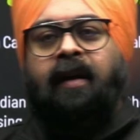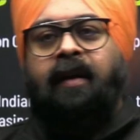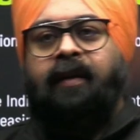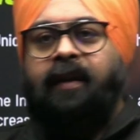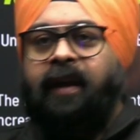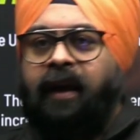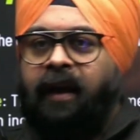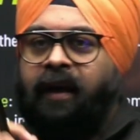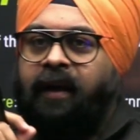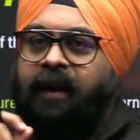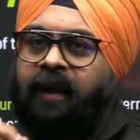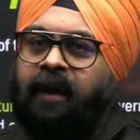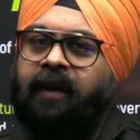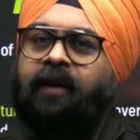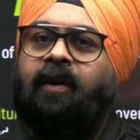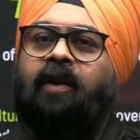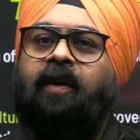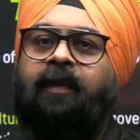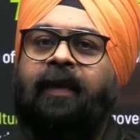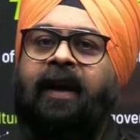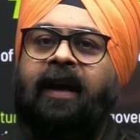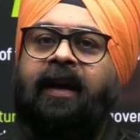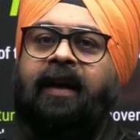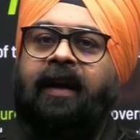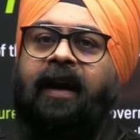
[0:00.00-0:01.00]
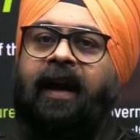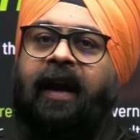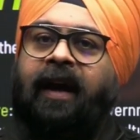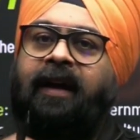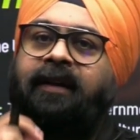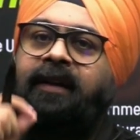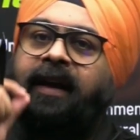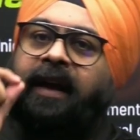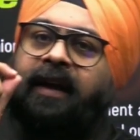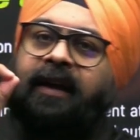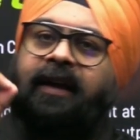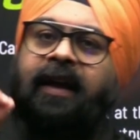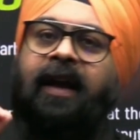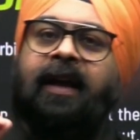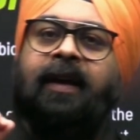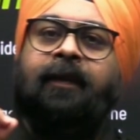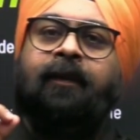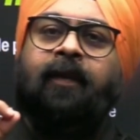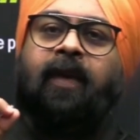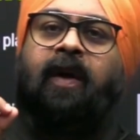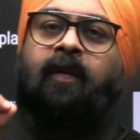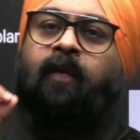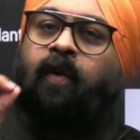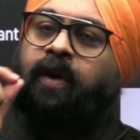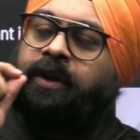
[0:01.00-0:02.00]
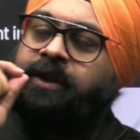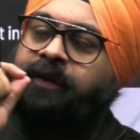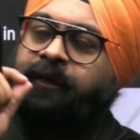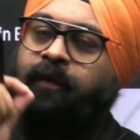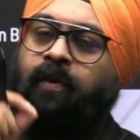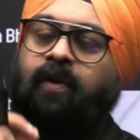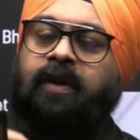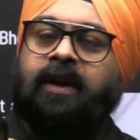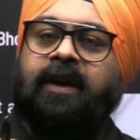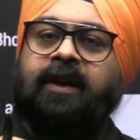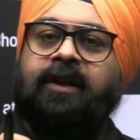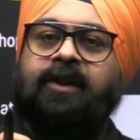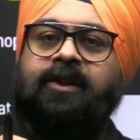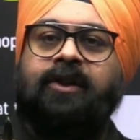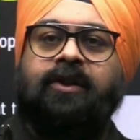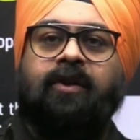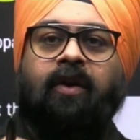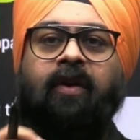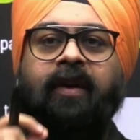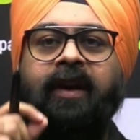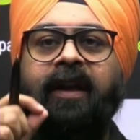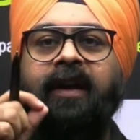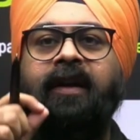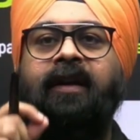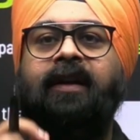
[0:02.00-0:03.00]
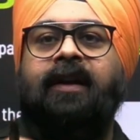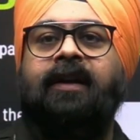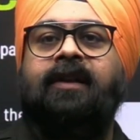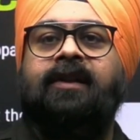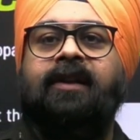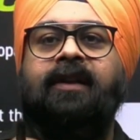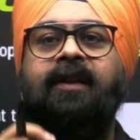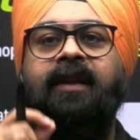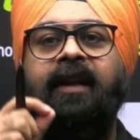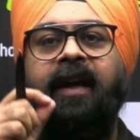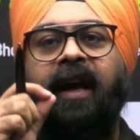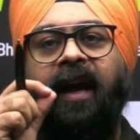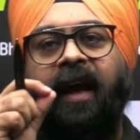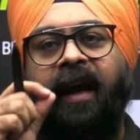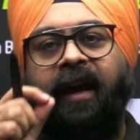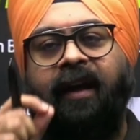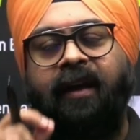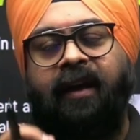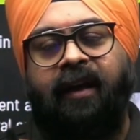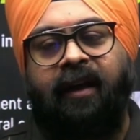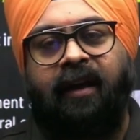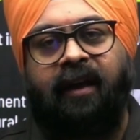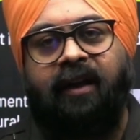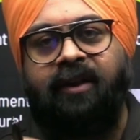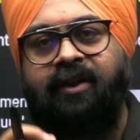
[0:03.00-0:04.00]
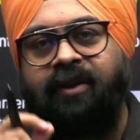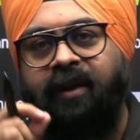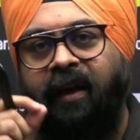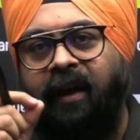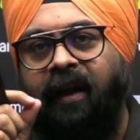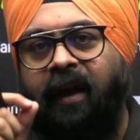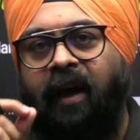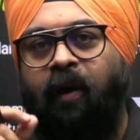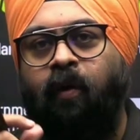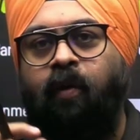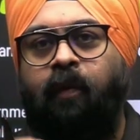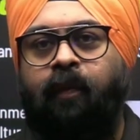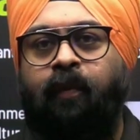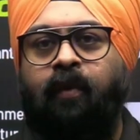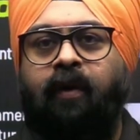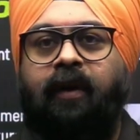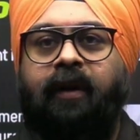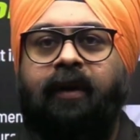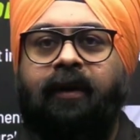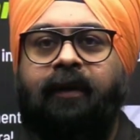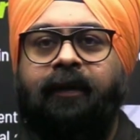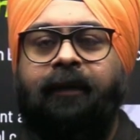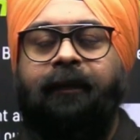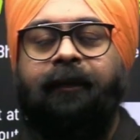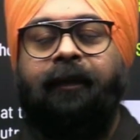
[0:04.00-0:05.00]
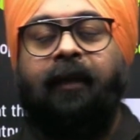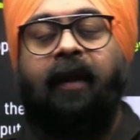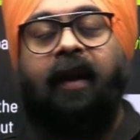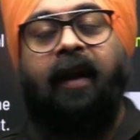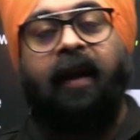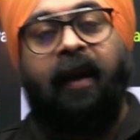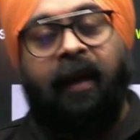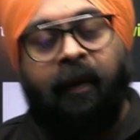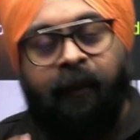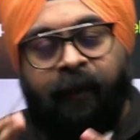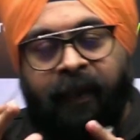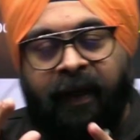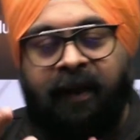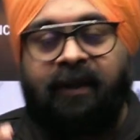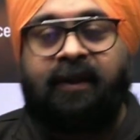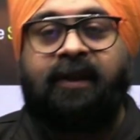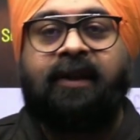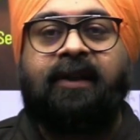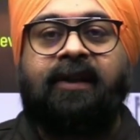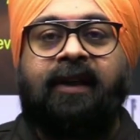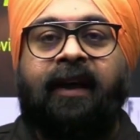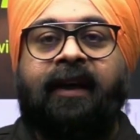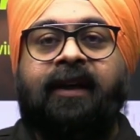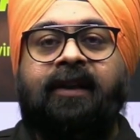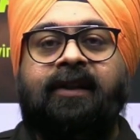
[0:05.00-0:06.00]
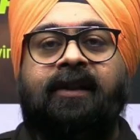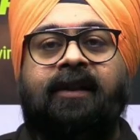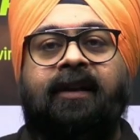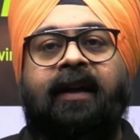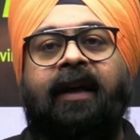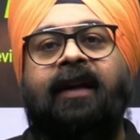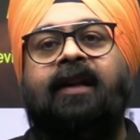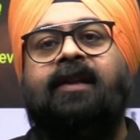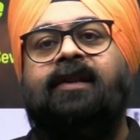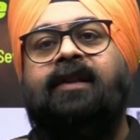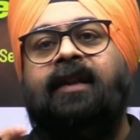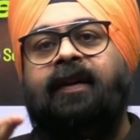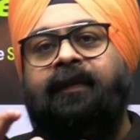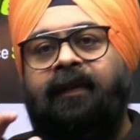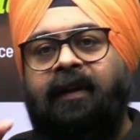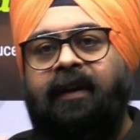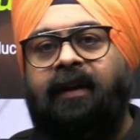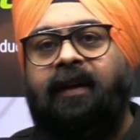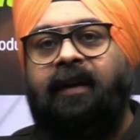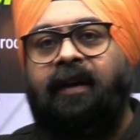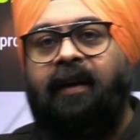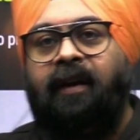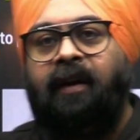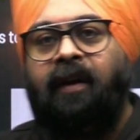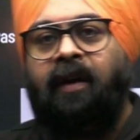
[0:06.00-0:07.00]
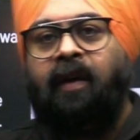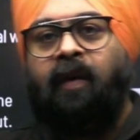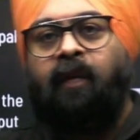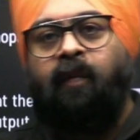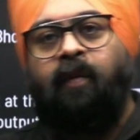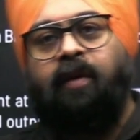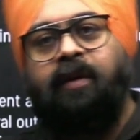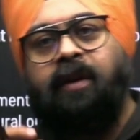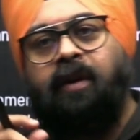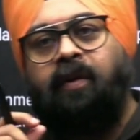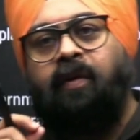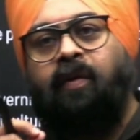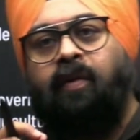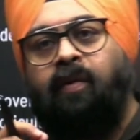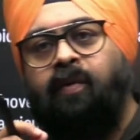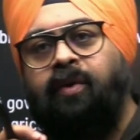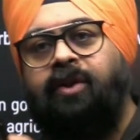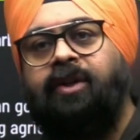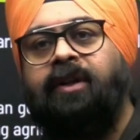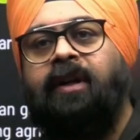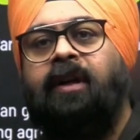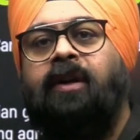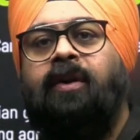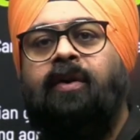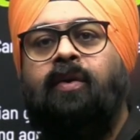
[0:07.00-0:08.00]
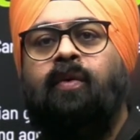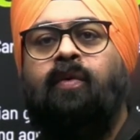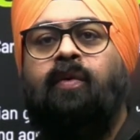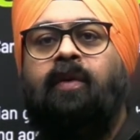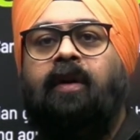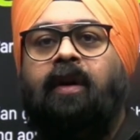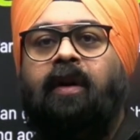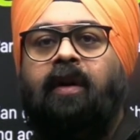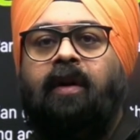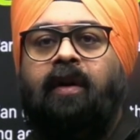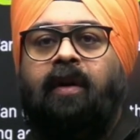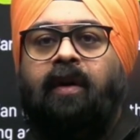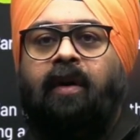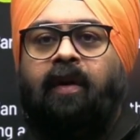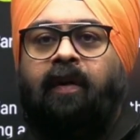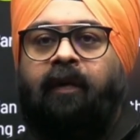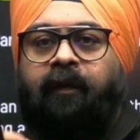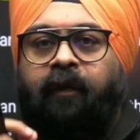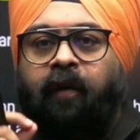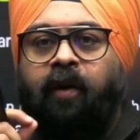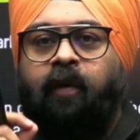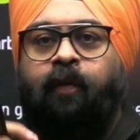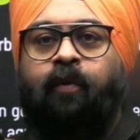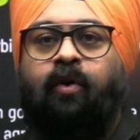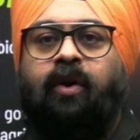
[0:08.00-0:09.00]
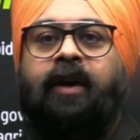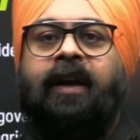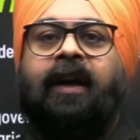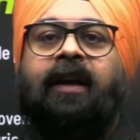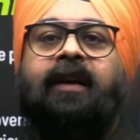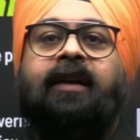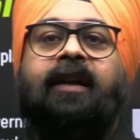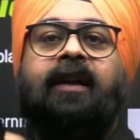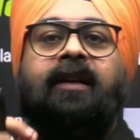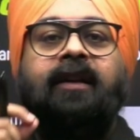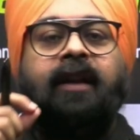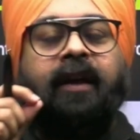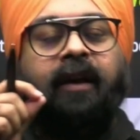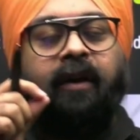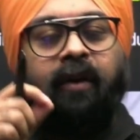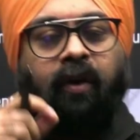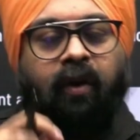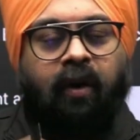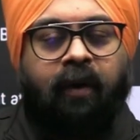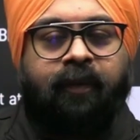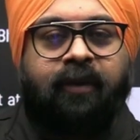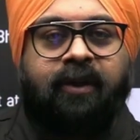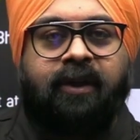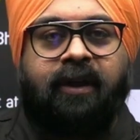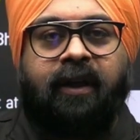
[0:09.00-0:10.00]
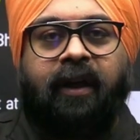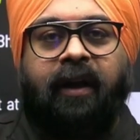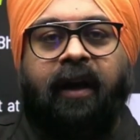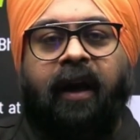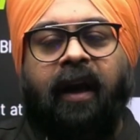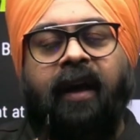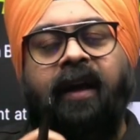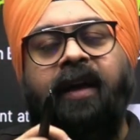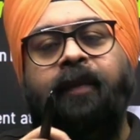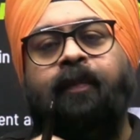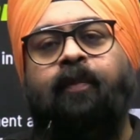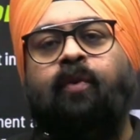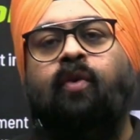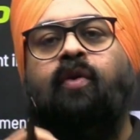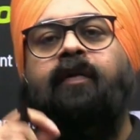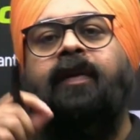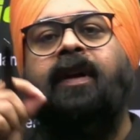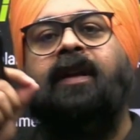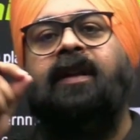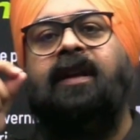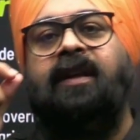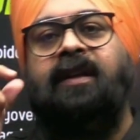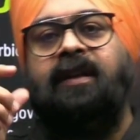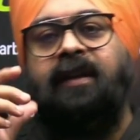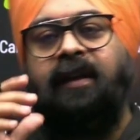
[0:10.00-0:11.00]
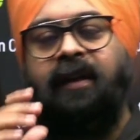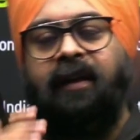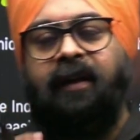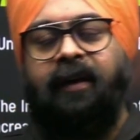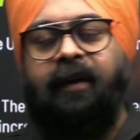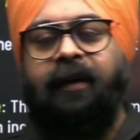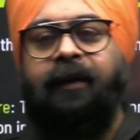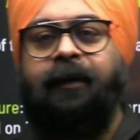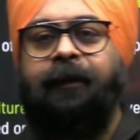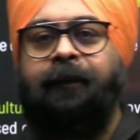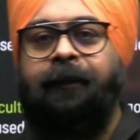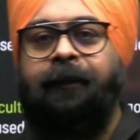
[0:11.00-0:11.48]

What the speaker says: The Indian government at that time was focused on increasing the agricultural output, and pesticides like 7 was a crucial tool for protecting the crops and improving the yield.